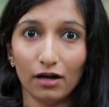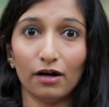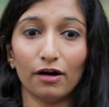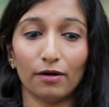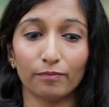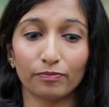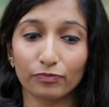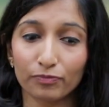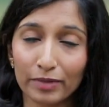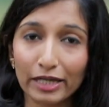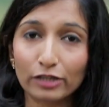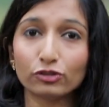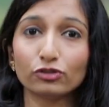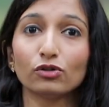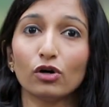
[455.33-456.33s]
Uh,
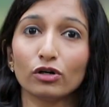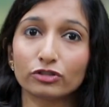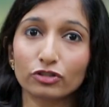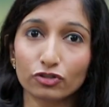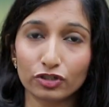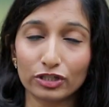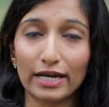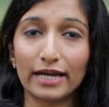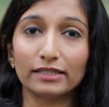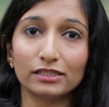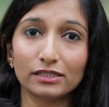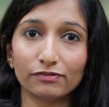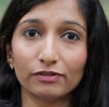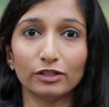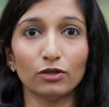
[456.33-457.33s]
make sure you also share
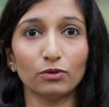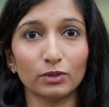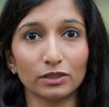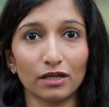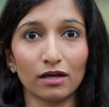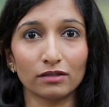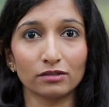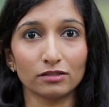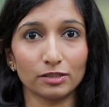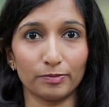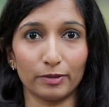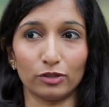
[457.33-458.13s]
this video with others,